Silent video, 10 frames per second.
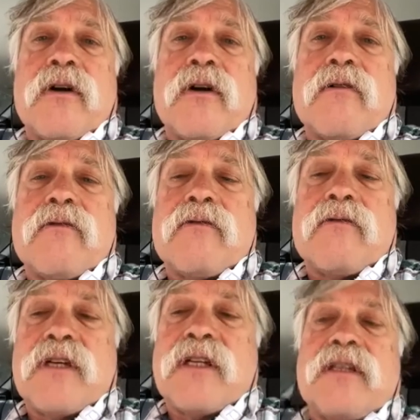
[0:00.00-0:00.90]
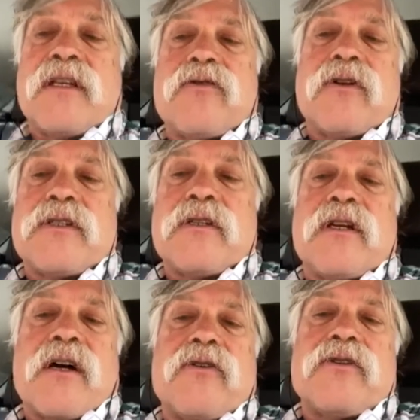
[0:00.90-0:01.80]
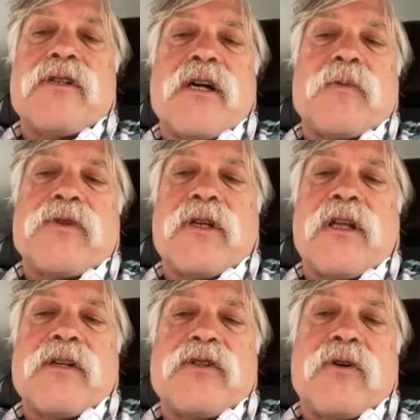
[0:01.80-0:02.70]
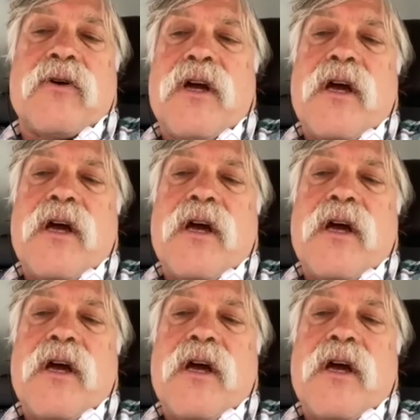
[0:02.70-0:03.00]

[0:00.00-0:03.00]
said that they trusted doctors and hospitals a lot. So